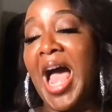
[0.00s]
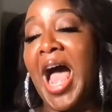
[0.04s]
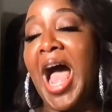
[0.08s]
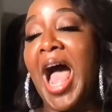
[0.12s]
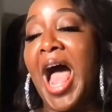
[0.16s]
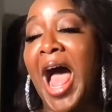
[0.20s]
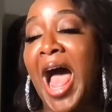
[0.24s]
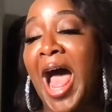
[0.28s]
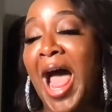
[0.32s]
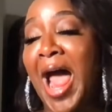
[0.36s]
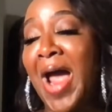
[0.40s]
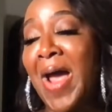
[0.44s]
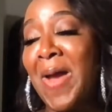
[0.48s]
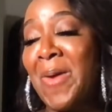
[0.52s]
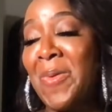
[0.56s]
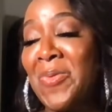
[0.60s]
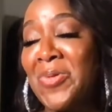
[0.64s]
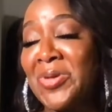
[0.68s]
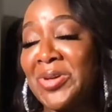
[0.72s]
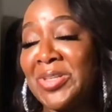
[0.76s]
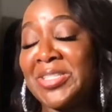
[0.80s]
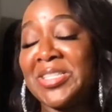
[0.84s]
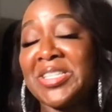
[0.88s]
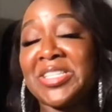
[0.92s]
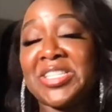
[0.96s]
I
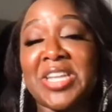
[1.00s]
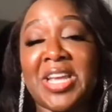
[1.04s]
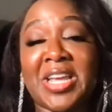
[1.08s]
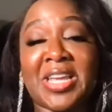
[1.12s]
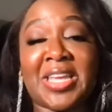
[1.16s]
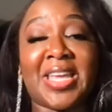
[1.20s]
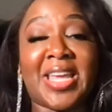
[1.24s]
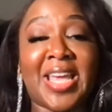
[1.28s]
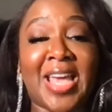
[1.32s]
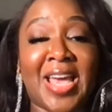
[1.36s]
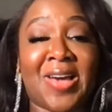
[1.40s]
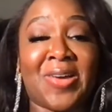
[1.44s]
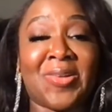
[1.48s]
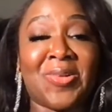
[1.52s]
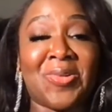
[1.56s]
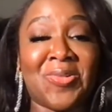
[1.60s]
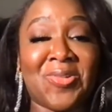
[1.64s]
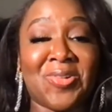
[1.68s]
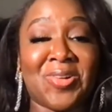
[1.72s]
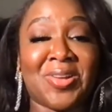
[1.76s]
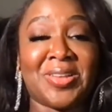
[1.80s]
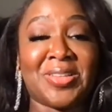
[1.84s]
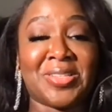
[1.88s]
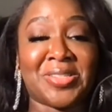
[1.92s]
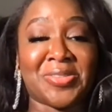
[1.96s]
was checking out
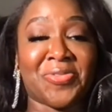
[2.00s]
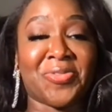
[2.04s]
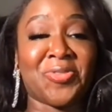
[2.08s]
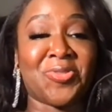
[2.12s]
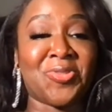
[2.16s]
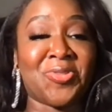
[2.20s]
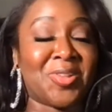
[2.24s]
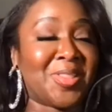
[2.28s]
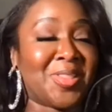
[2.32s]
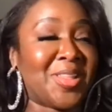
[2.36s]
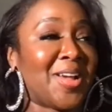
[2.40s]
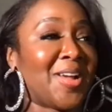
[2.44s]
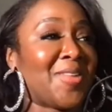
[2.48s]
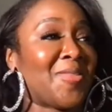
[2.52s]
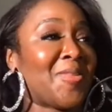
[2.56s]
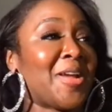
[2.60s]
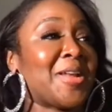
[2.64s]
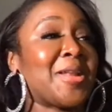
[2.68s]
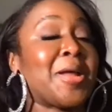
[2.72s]
on the Sephora line, right?